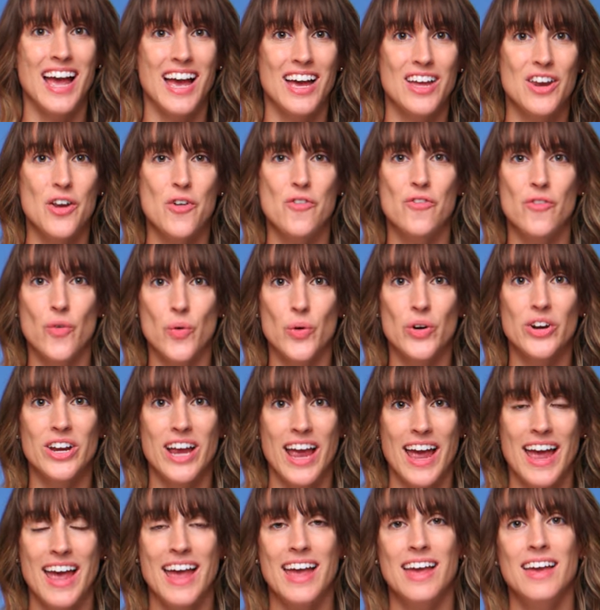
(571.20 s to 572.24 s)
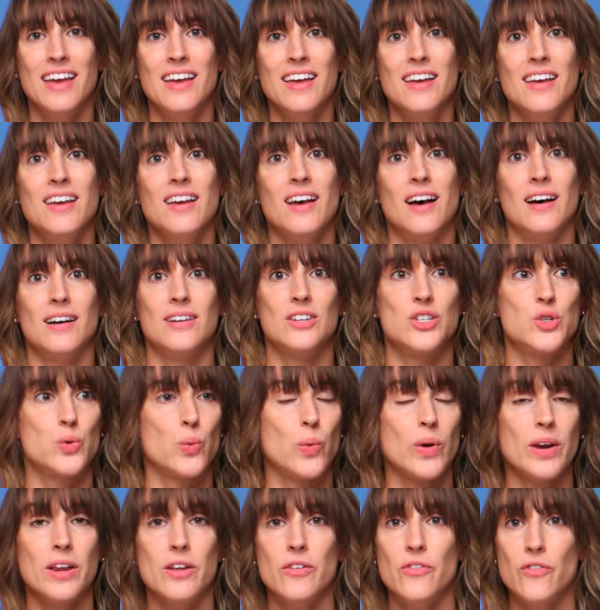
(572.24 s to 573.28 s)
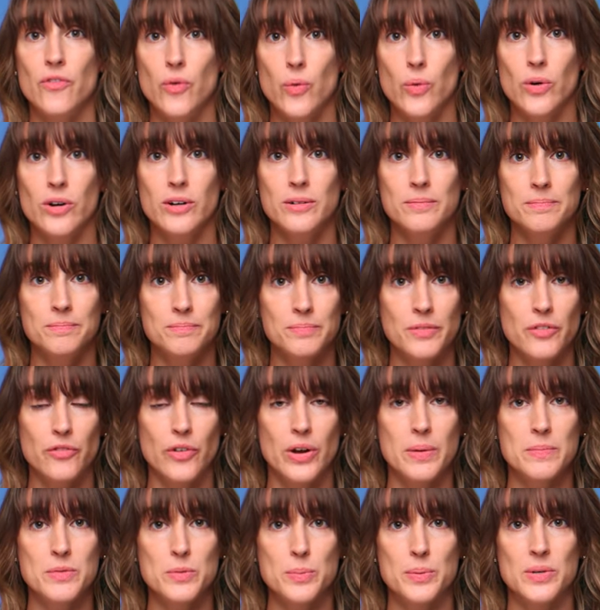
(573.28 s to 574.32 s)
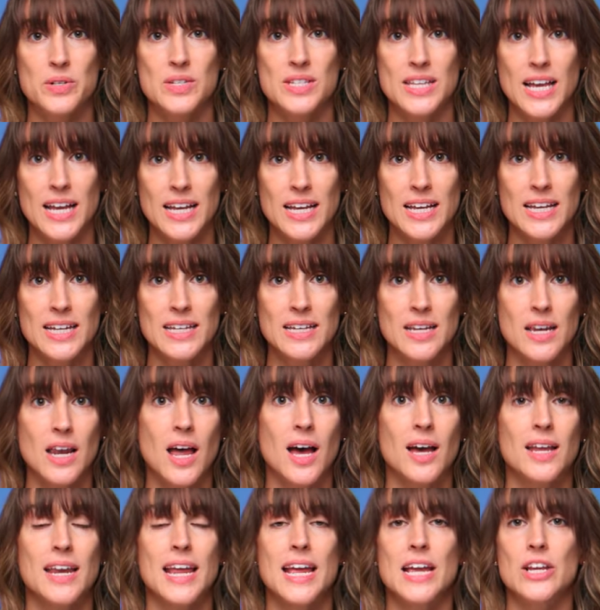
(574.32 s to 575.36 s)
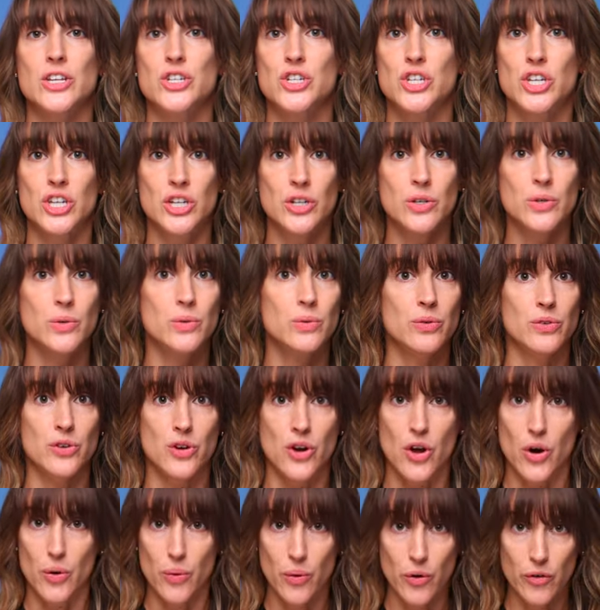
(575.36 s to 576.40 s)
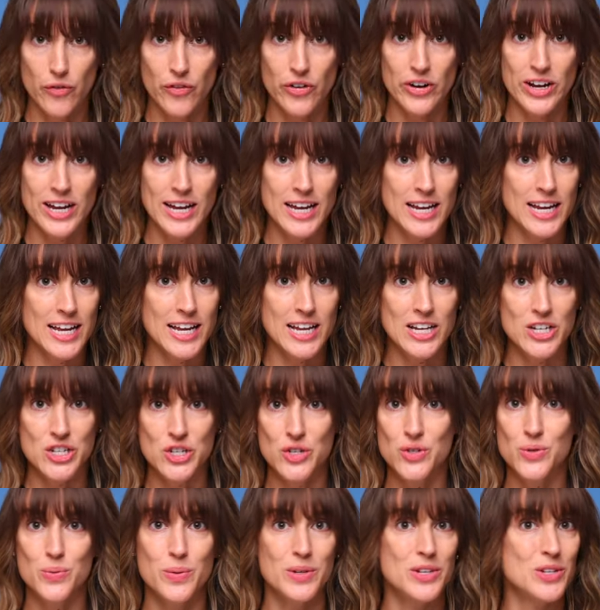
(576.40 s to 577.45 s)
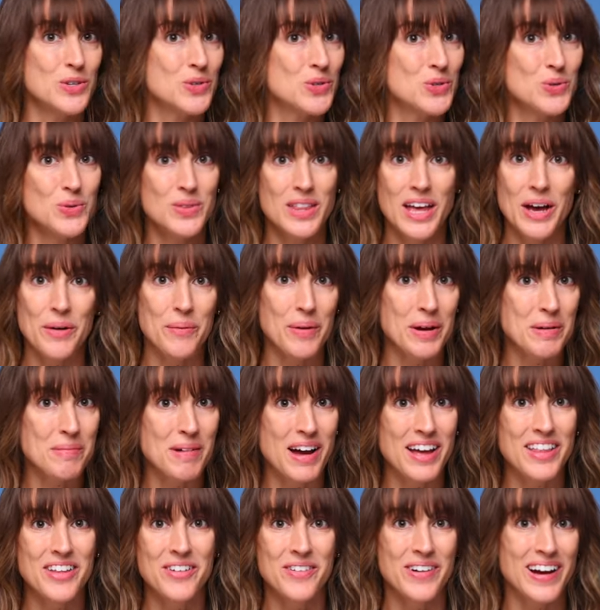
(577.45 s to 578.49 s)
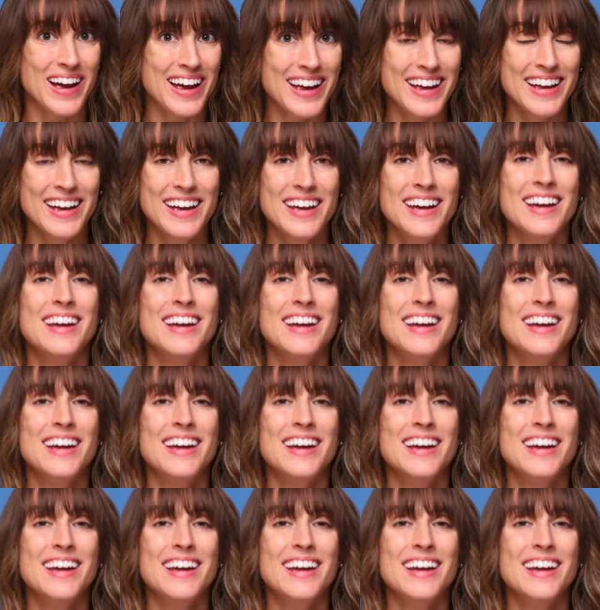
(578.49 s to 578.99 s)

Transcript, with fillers: at 4K 24 frames per second, non-HQ, no overheating issues when you shoot that way, by the way.